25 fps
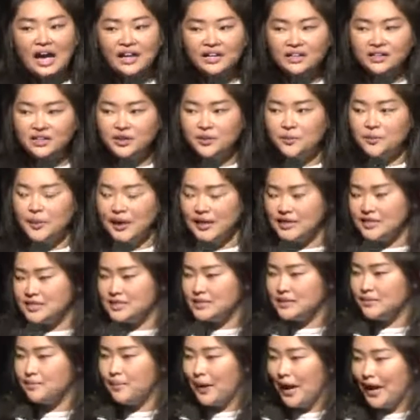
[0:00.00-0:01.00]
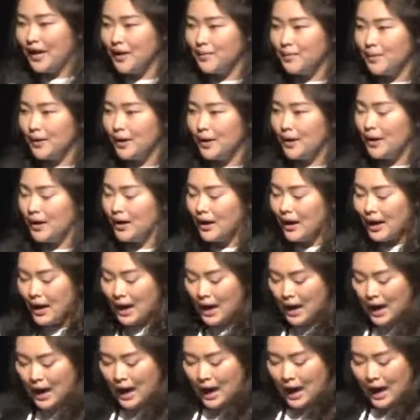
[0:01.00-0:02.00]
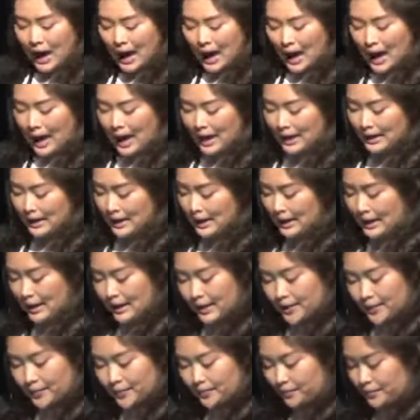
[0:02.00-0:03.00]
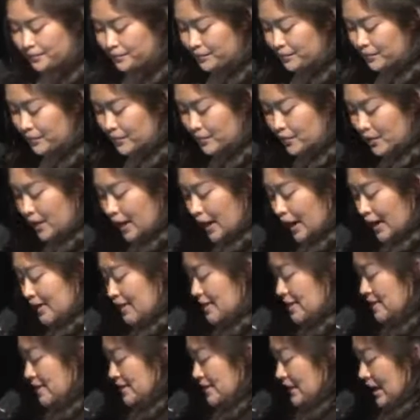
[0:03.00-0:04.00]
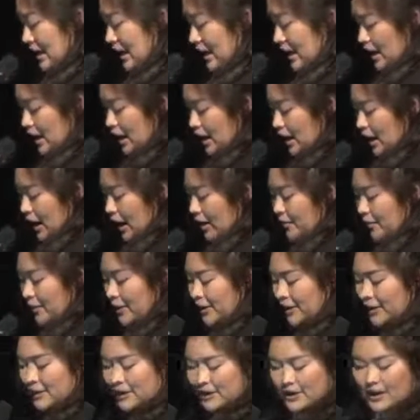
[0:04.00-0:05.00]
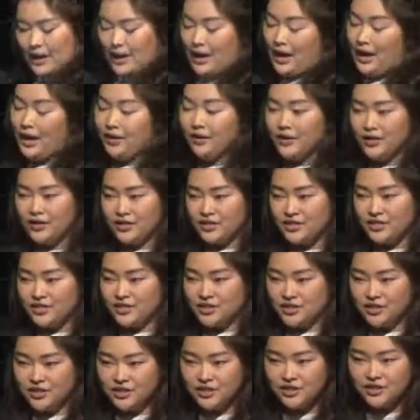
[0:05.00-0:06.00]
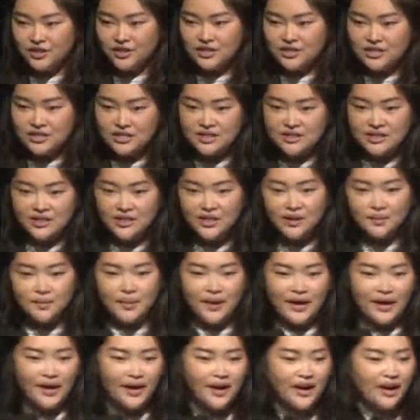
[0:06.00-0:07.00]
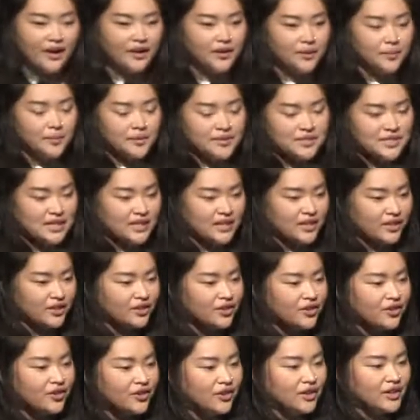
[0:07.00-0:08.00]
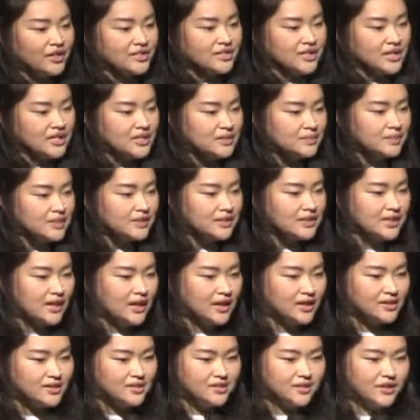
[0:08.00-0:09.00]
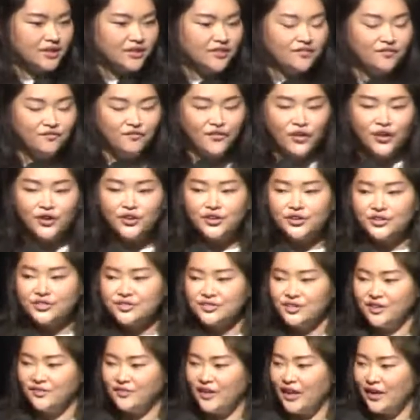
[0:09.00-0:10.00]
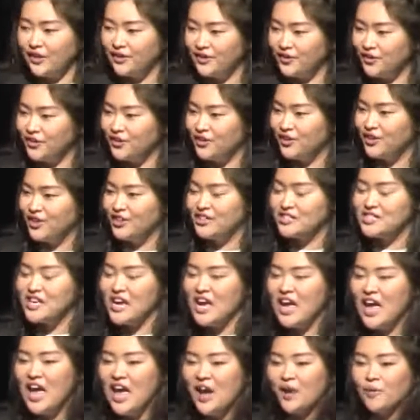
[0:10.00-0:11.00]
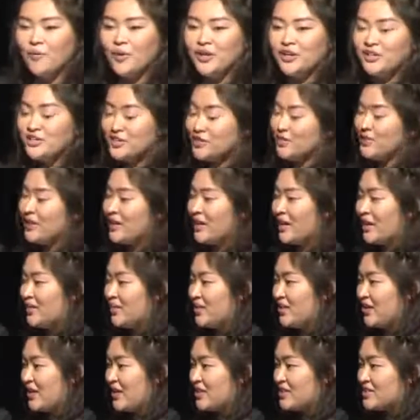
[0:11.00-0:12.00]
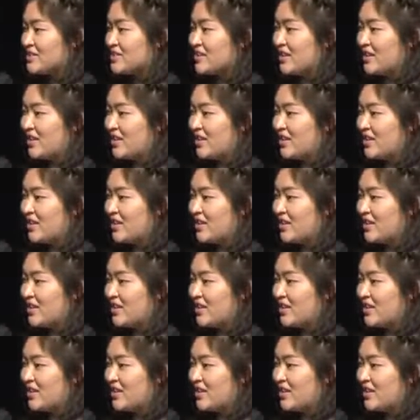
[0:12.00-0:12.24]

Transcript: little pieces of paper. And I want to encourage you to think about how you're presenting your assessment tasks, the focus of our units. And when you're doing up your next